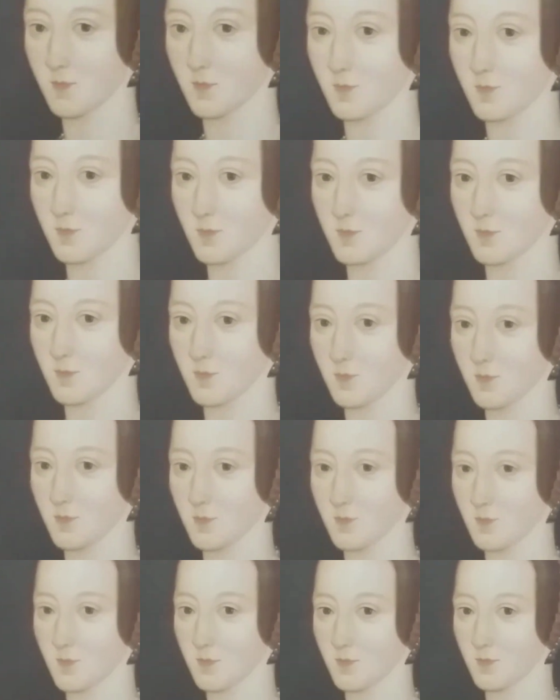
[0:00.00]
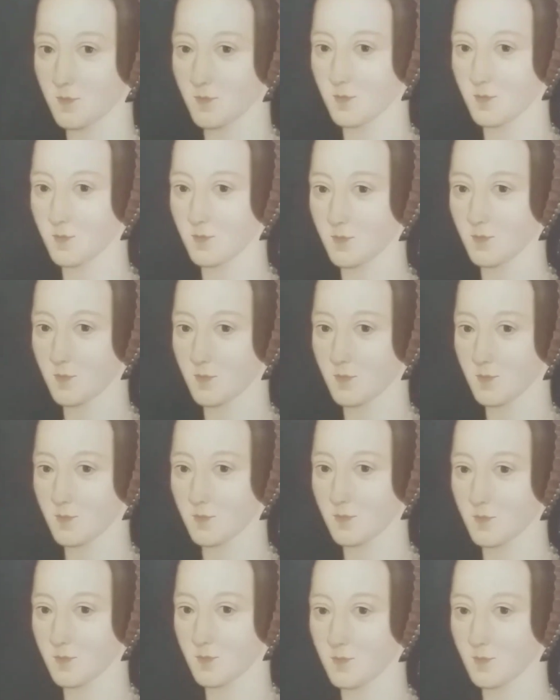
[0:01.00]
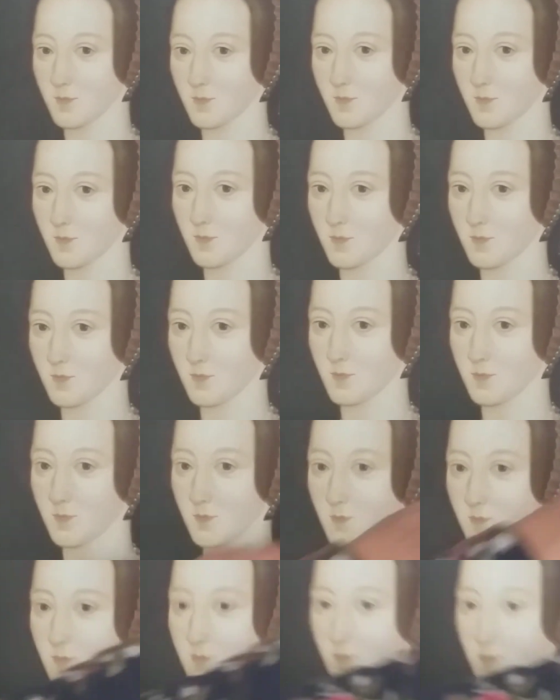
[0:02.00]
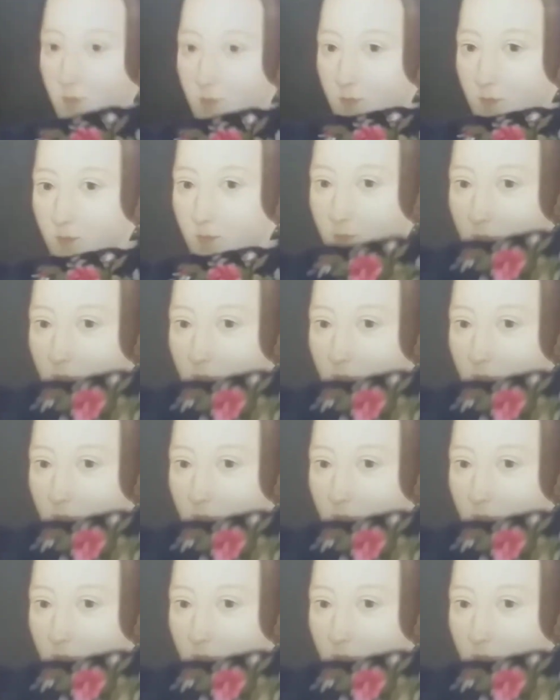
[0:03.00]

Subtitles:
She was Henry VIII's second wife.